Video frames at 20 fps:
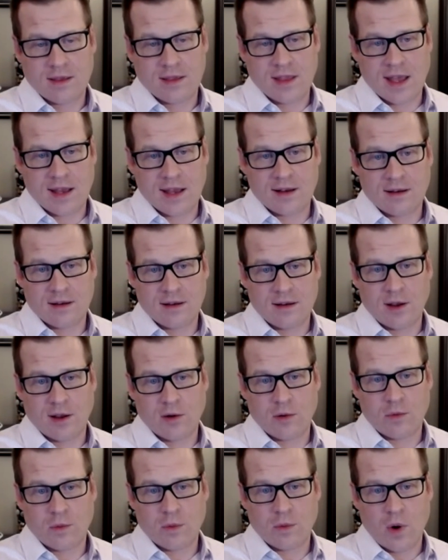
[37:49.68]
that you
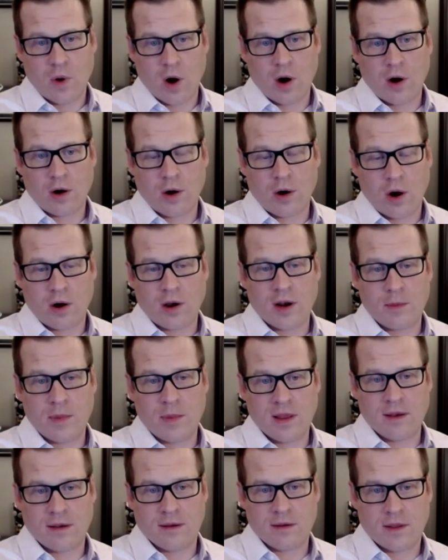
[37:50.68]
know are going to
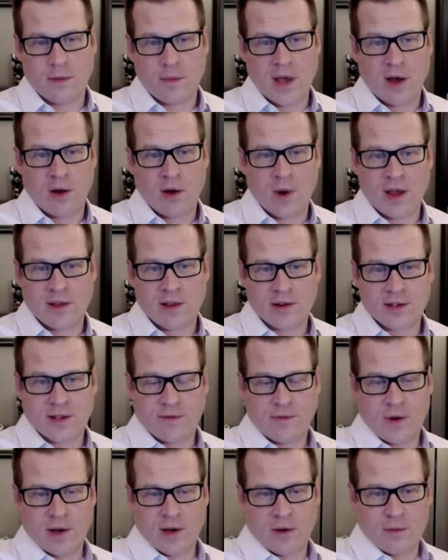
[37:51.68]
be the bellwethers
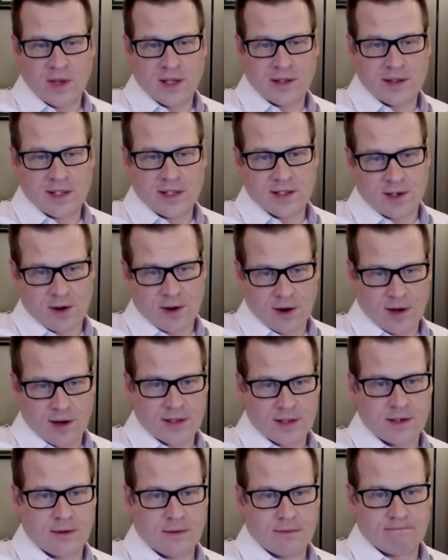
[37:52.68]
if we don't meet these
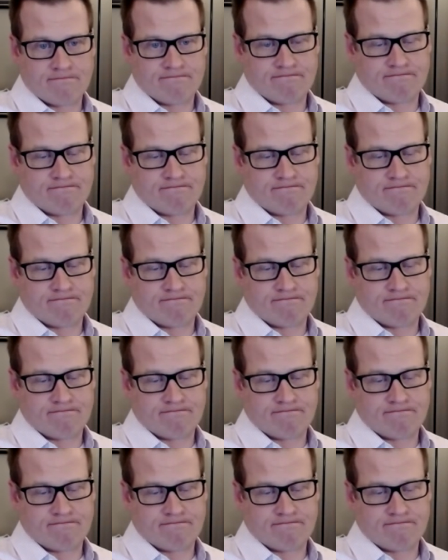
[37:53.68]
targets.